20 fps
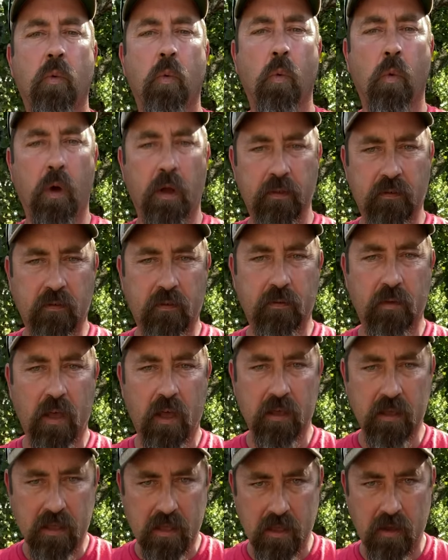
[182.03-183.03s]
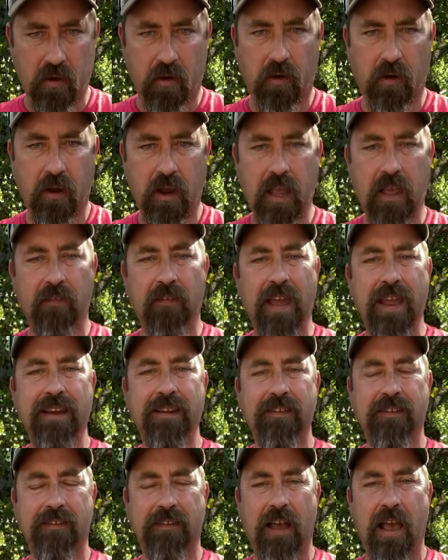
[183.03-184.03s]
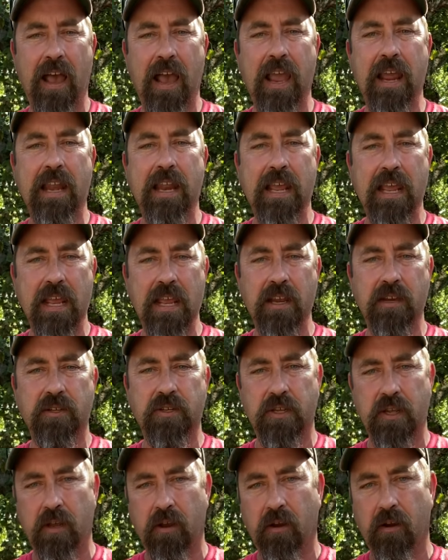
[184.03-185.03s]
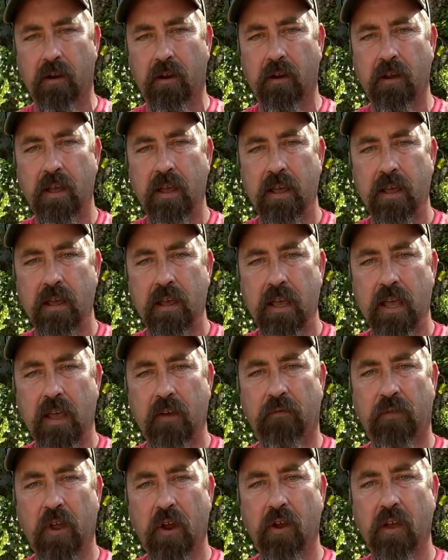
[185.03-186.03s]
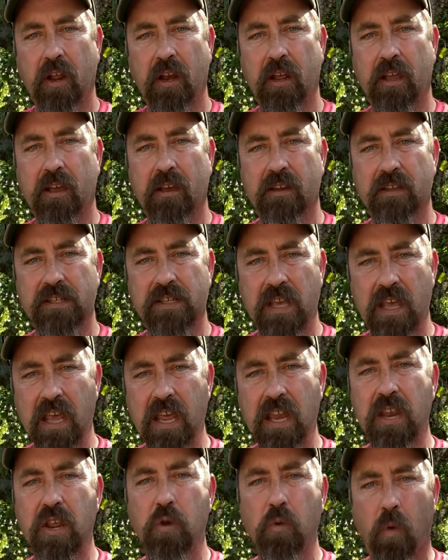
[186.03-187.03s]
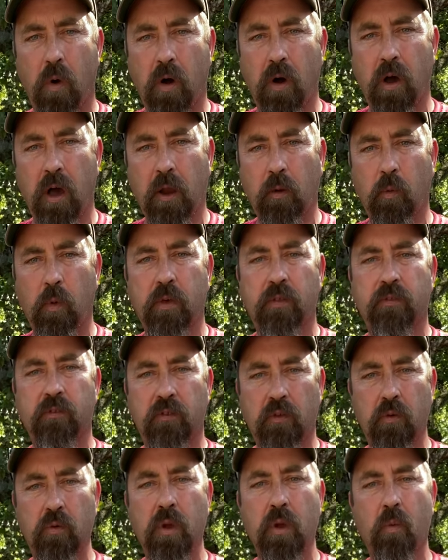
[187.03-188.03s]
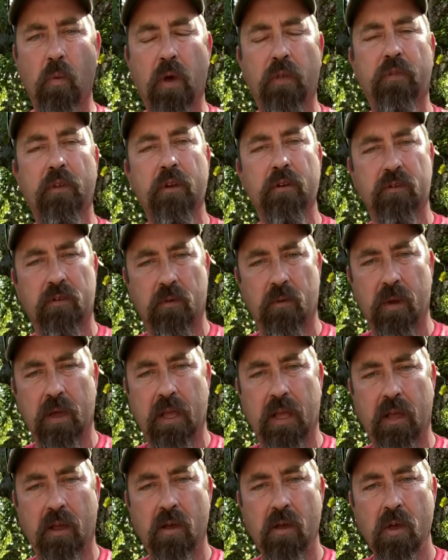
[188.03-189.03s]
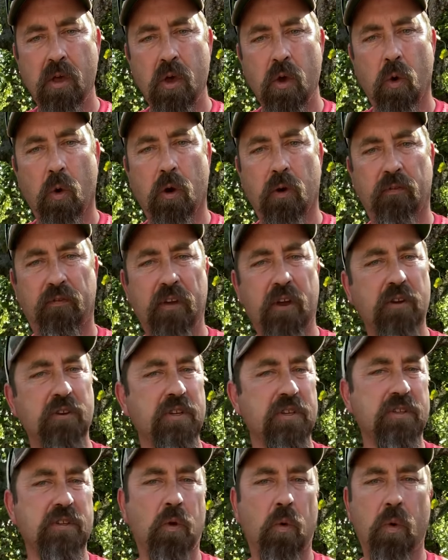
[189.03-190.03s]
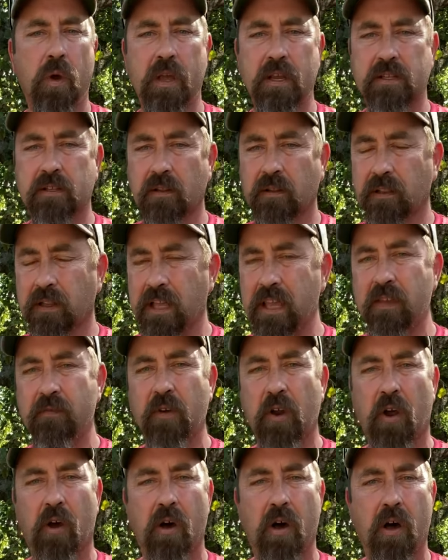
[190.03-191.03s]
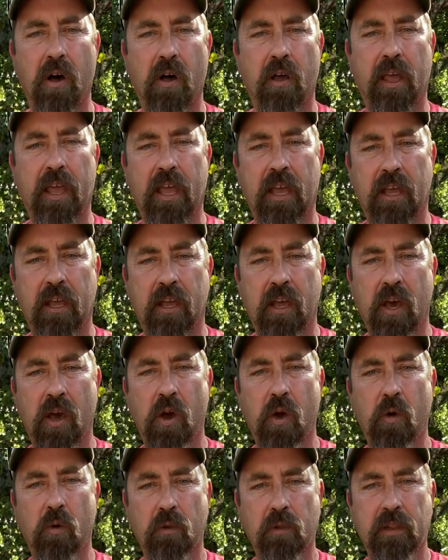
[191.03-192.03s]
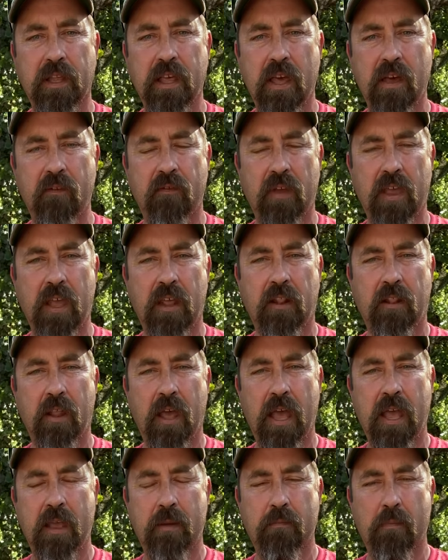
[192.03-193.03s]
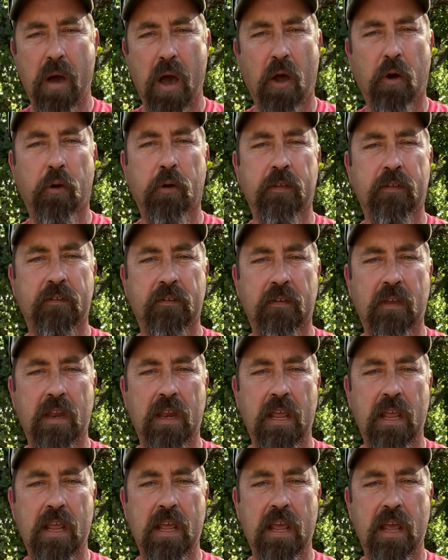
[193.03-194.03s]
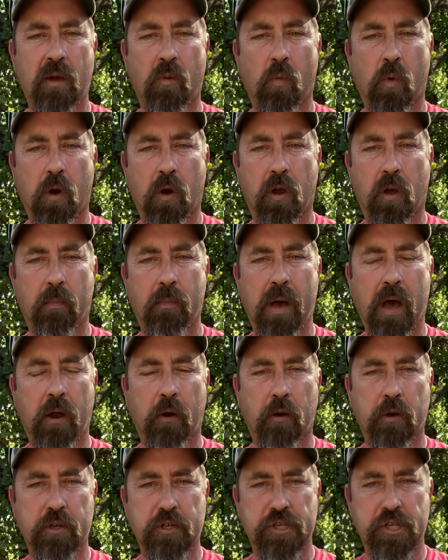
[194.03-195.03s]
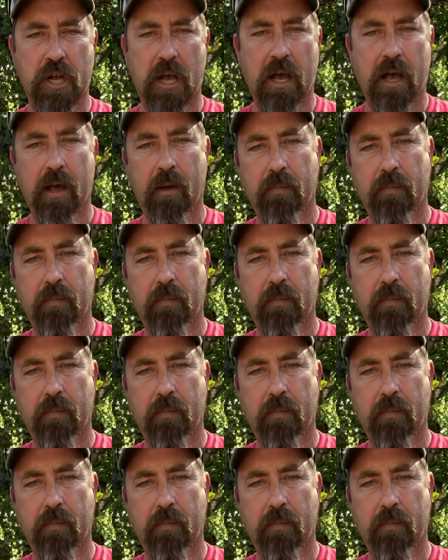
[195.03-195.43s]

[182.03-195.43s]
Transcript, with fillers: once a year, and they decide each year if they're going to continue on with doing what they're doing or if they're just going to leave it all and go live in a modern city and work a modern job.